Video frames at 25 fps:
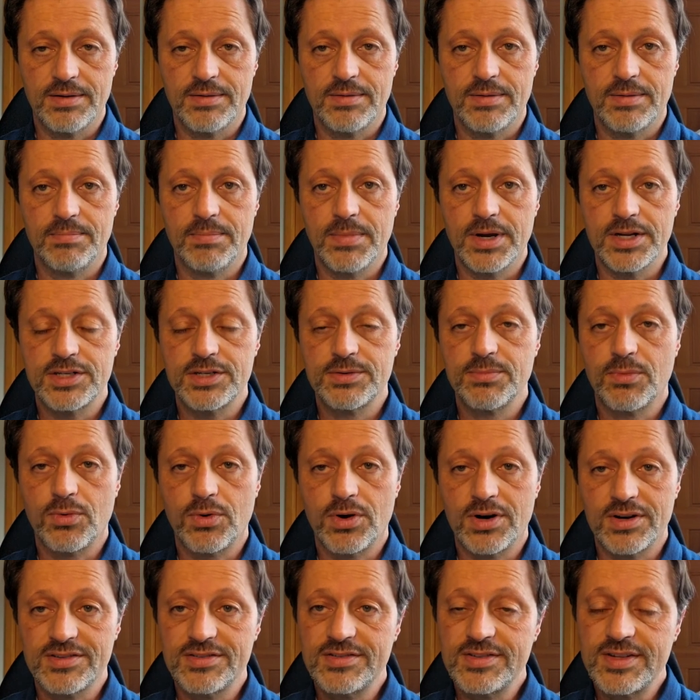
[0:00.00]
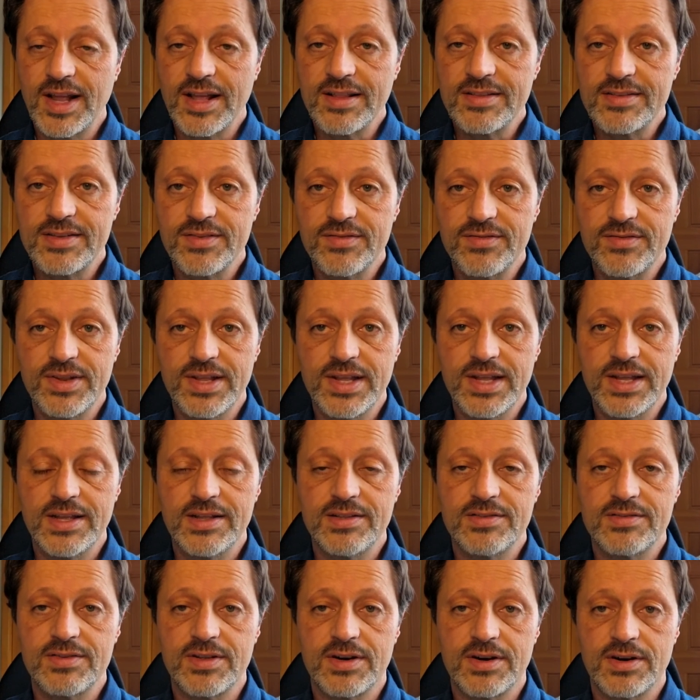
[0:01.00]
much more extensive
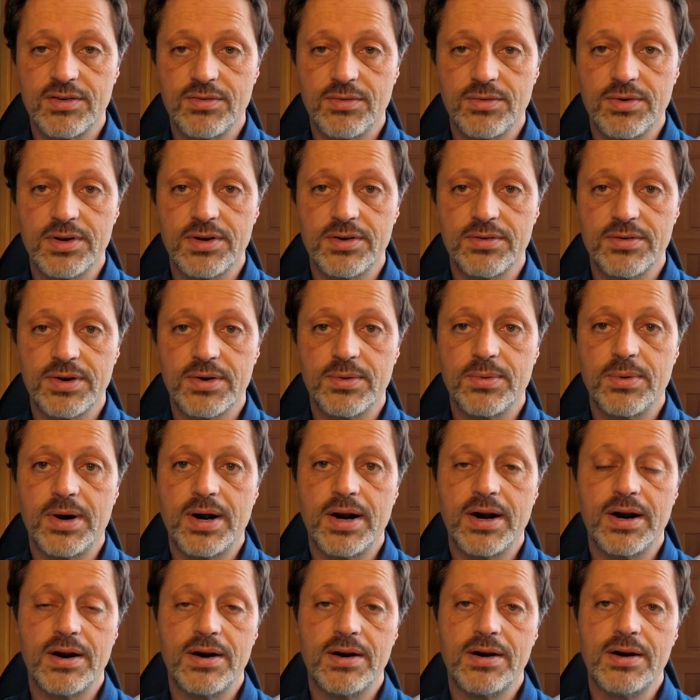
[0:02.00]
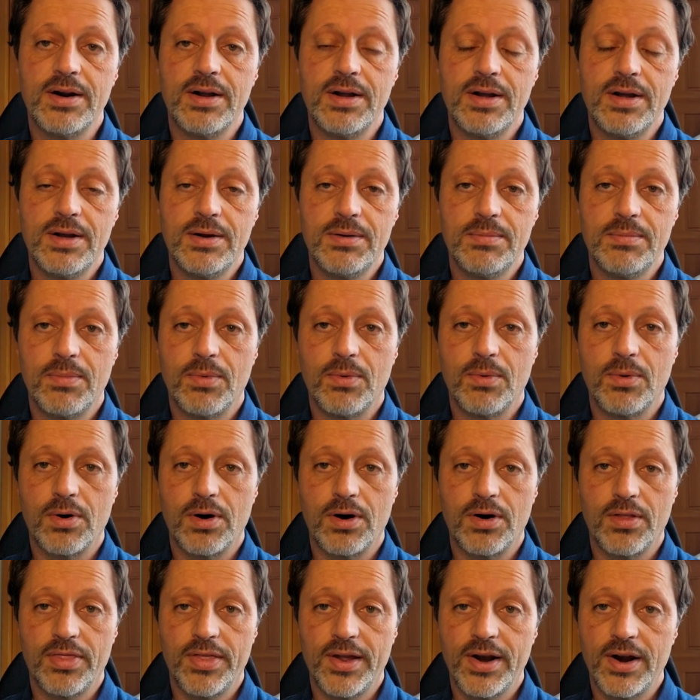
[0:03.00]
needs that are going to require
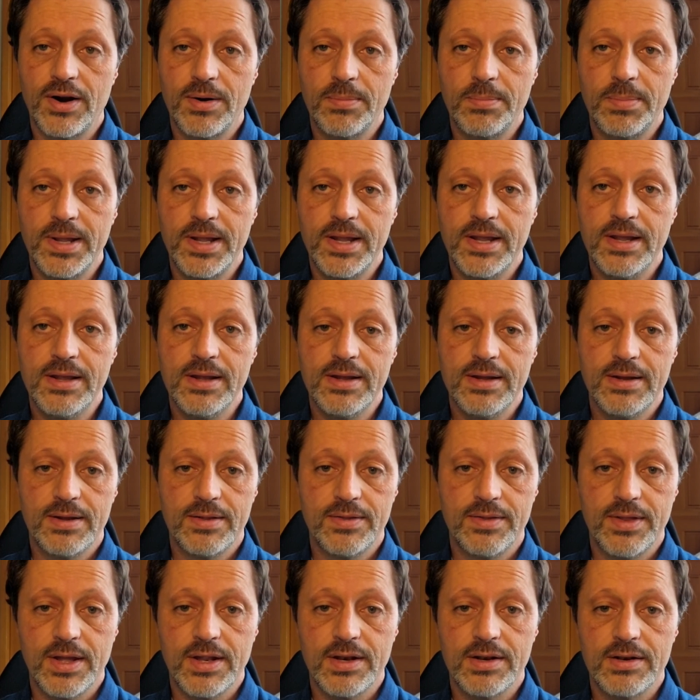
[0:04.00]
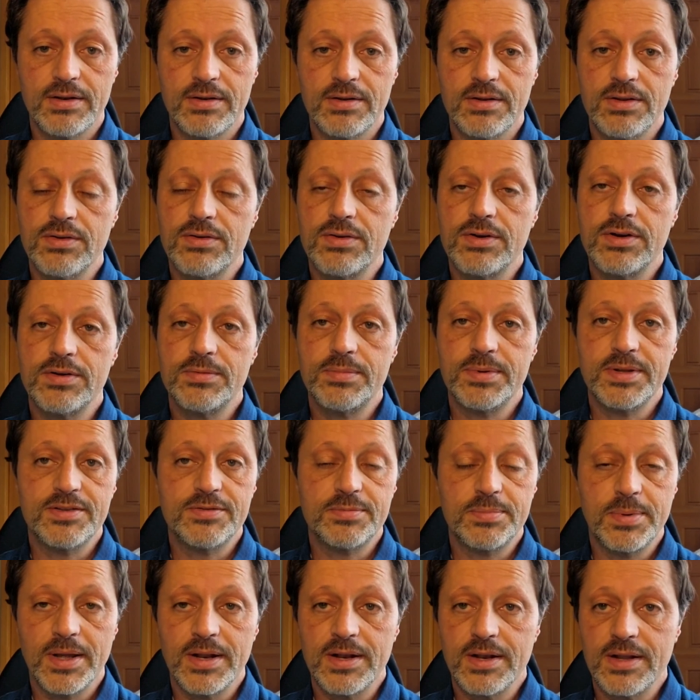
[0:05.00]
more therapy, then you could be
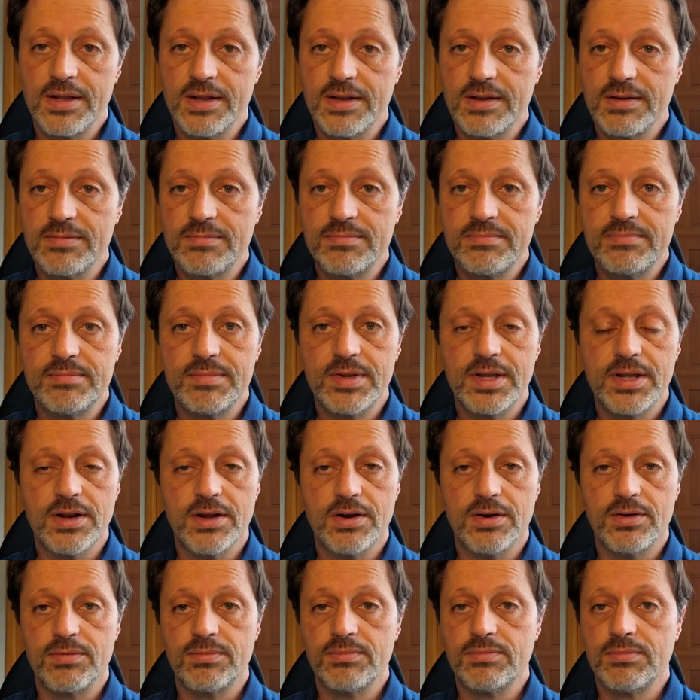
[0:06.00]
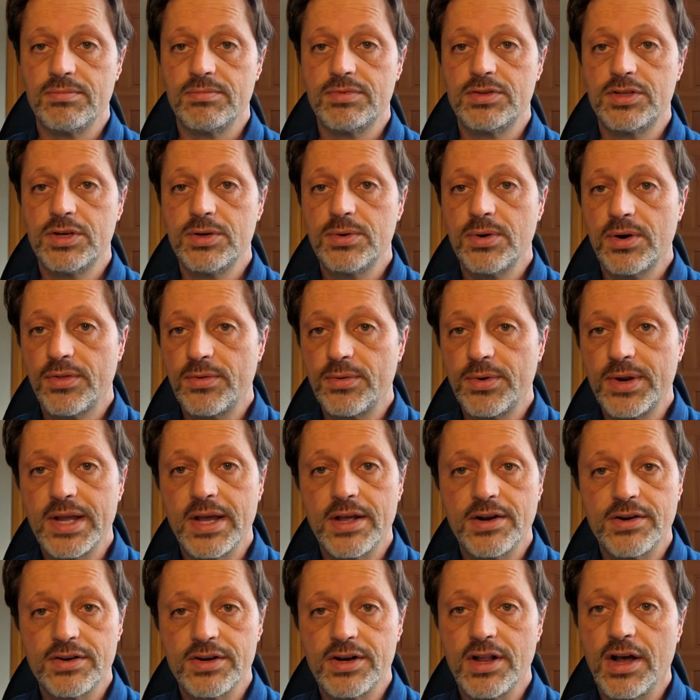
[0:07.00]
spending, $200 or
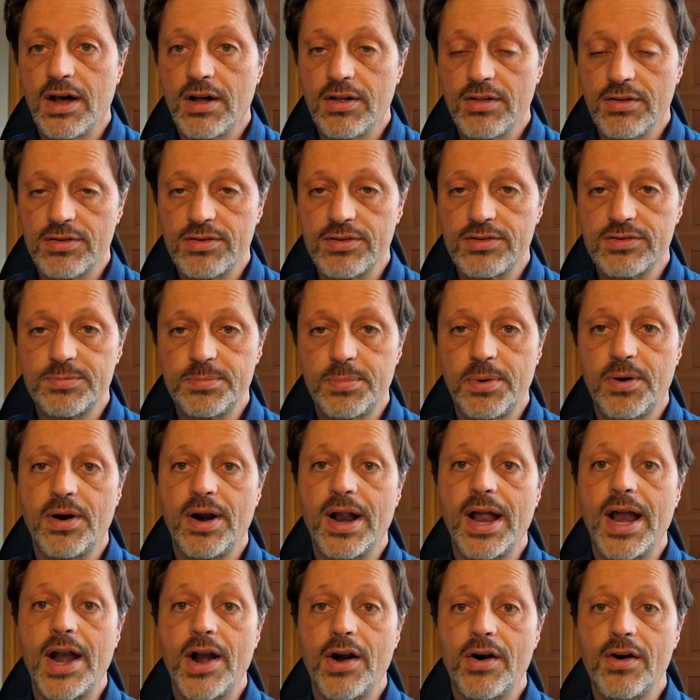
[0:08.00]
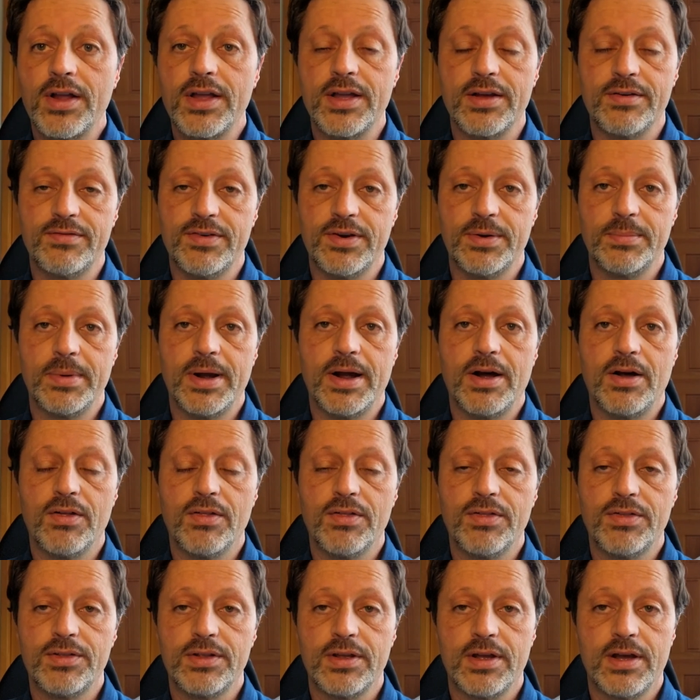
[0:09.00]
$300 per area of your
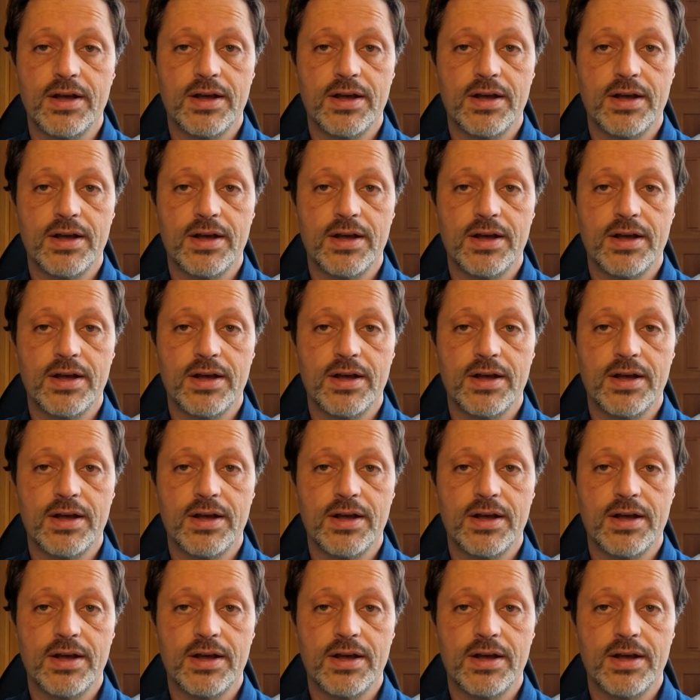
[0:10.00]
mouth.